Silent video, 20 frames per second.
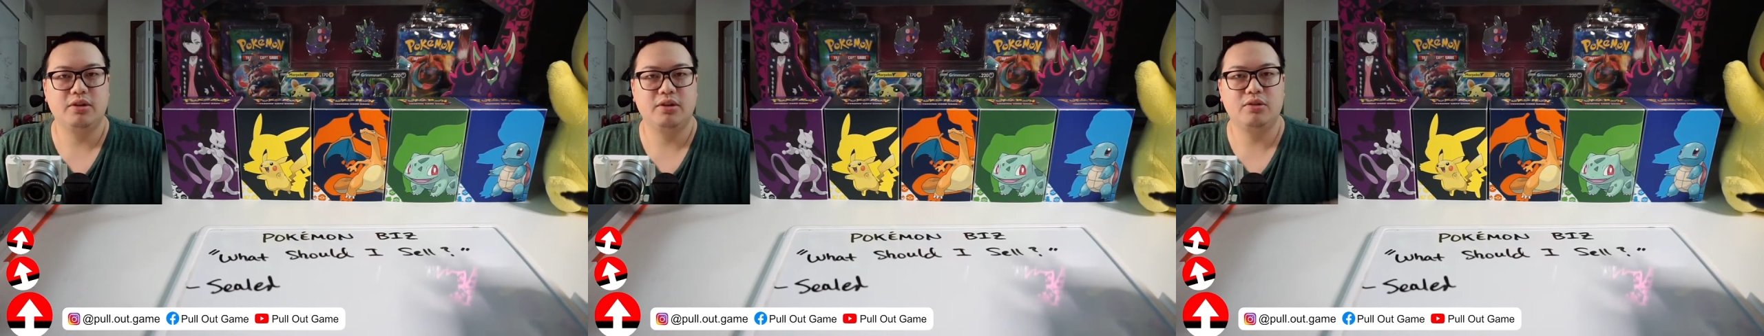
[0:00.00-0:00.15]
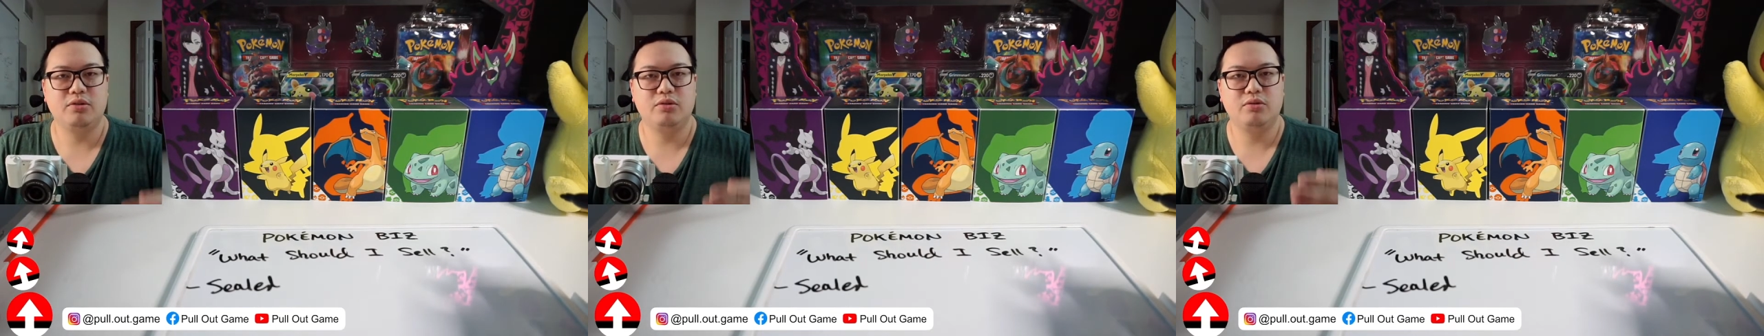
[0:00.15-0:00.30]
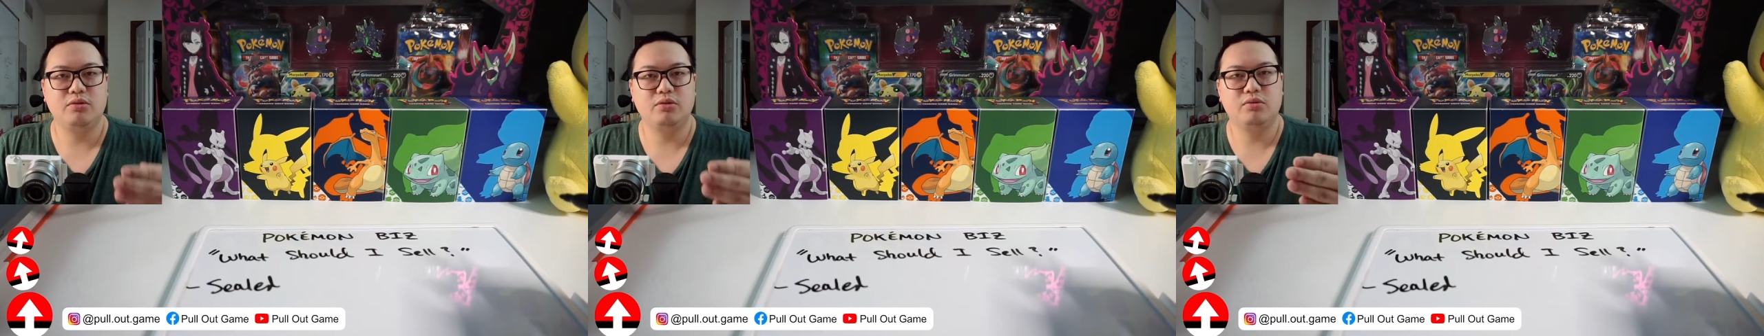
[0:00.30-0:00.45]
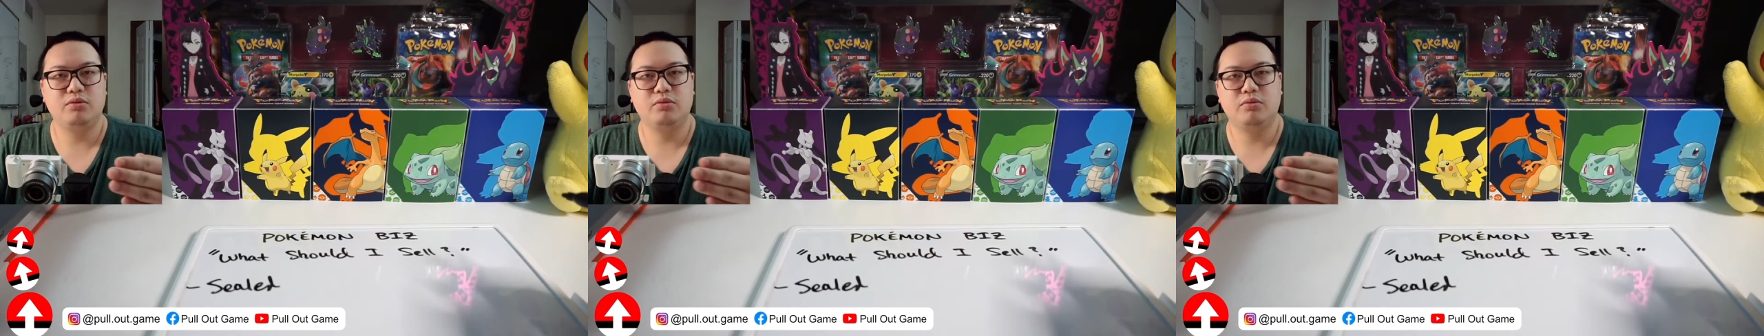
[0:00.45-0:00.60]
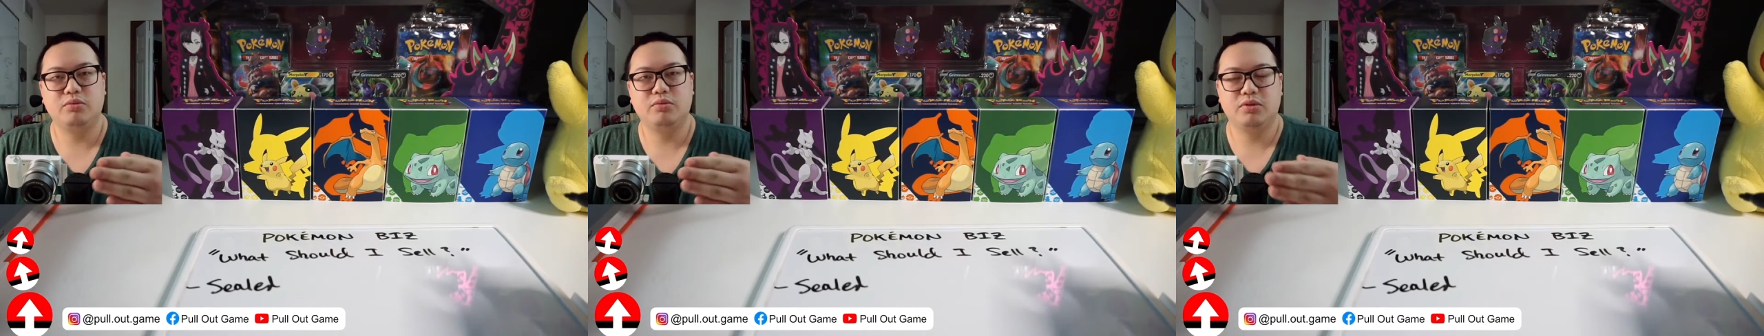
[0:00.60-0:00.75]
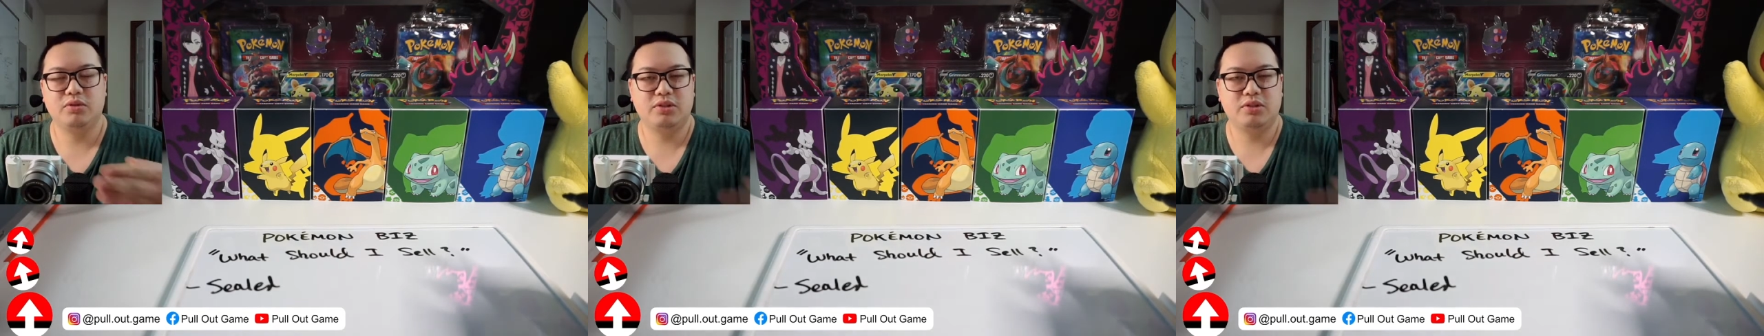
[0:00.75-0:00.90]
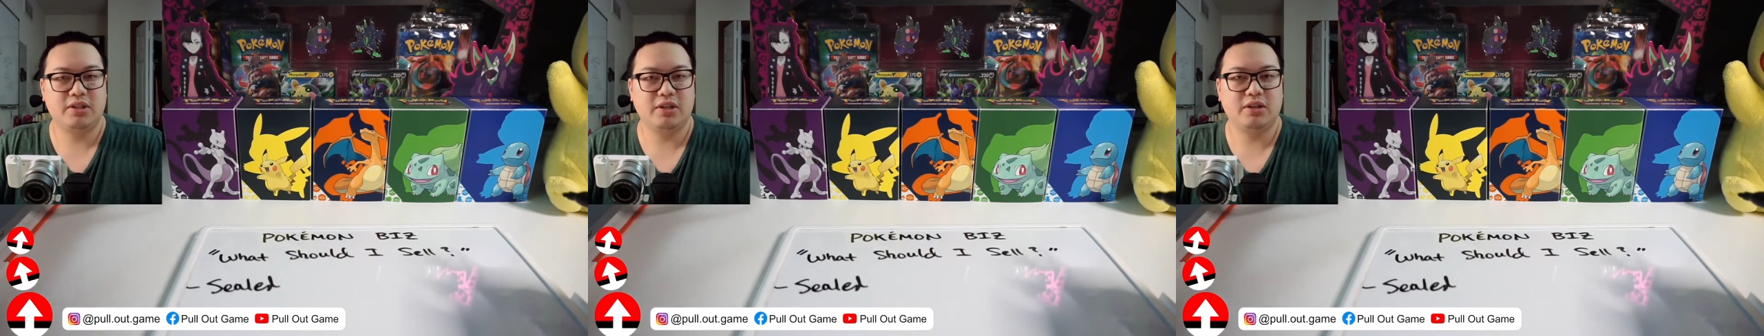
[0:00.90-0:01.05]
You
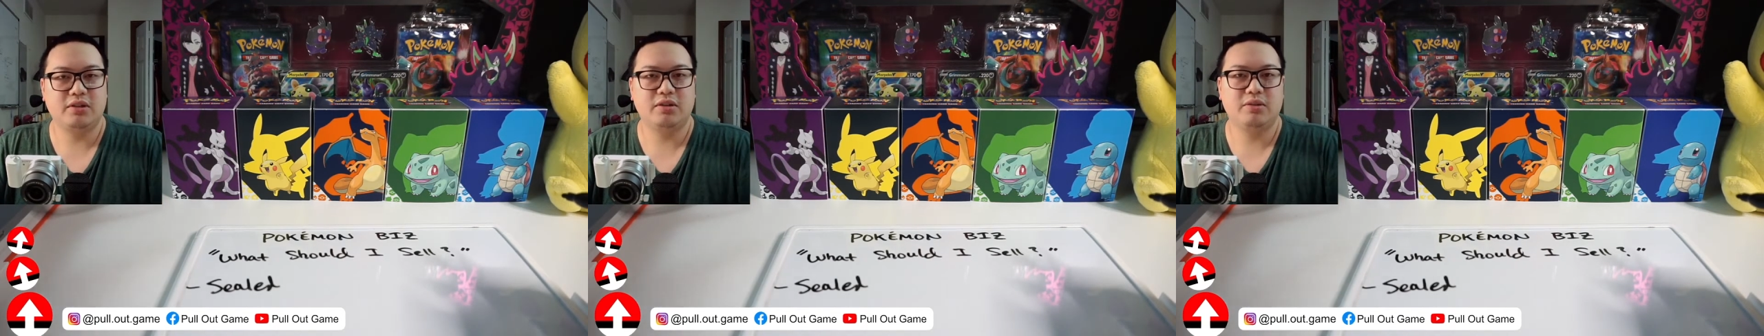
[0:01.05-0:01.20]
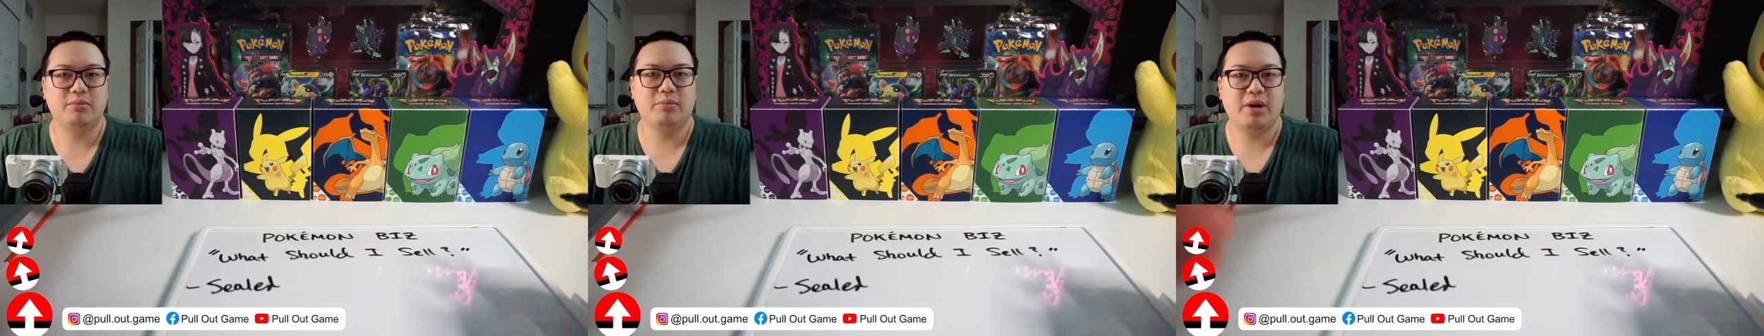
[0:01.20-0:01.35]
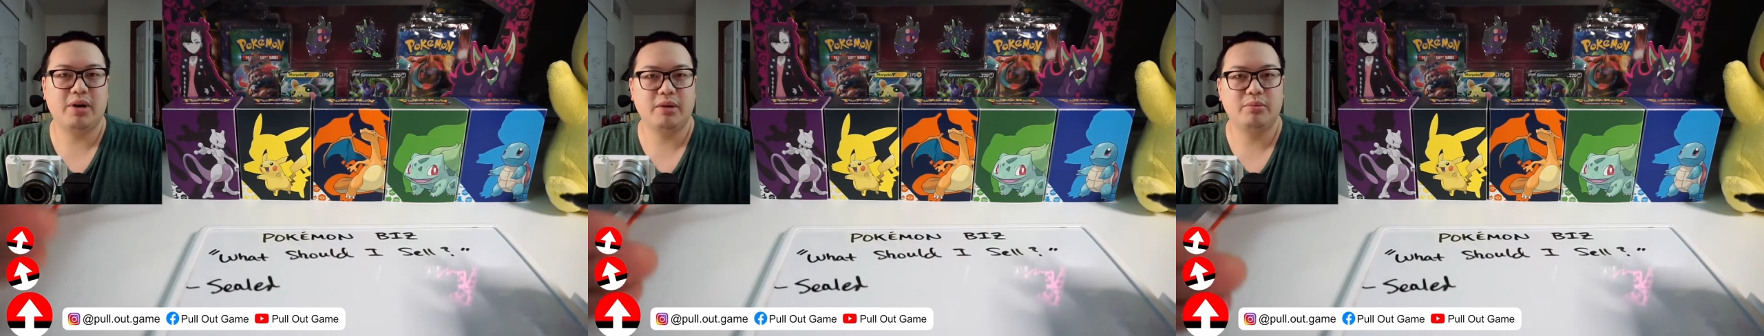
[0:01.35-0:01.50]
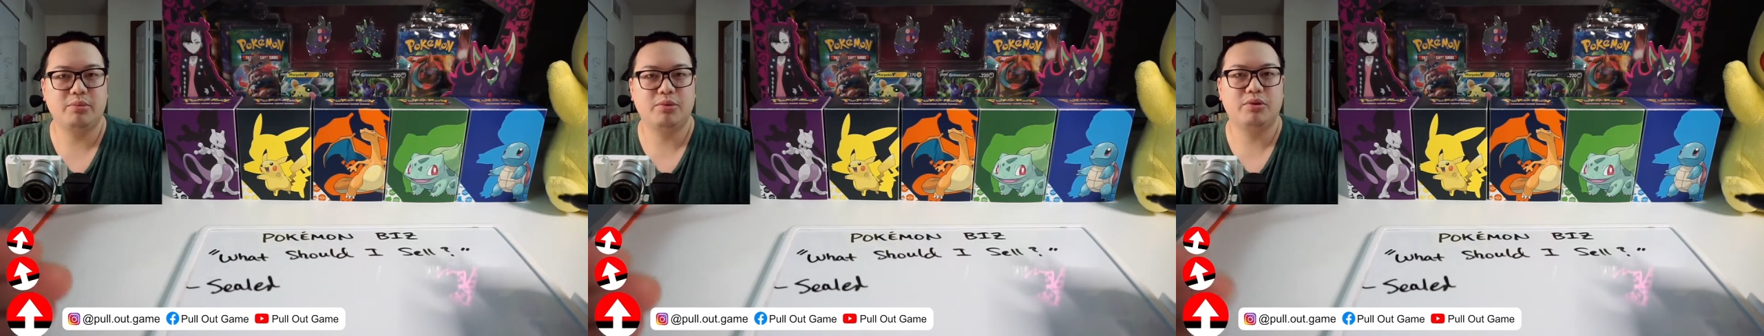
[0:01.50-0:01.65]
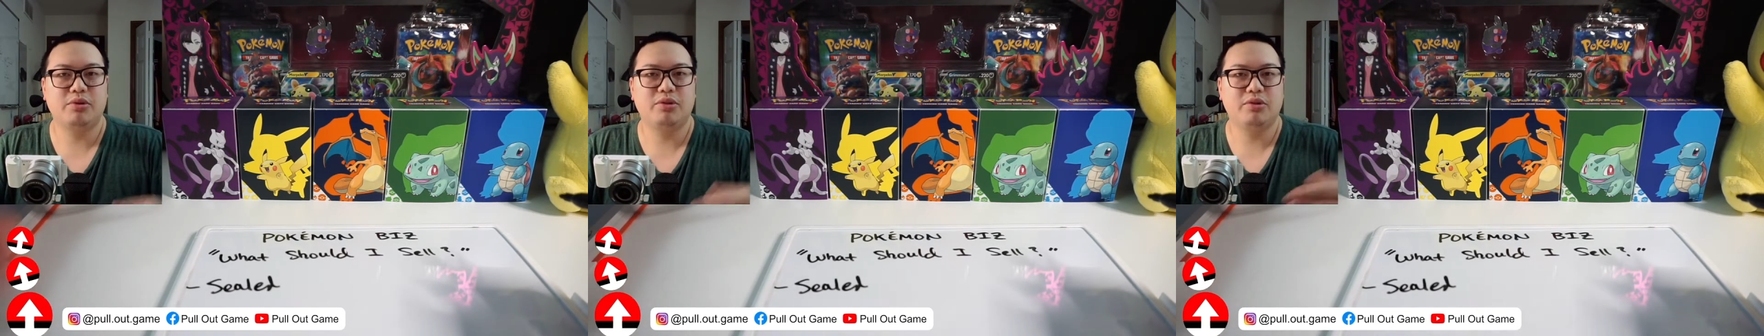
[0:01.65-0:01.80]
sell and buy more,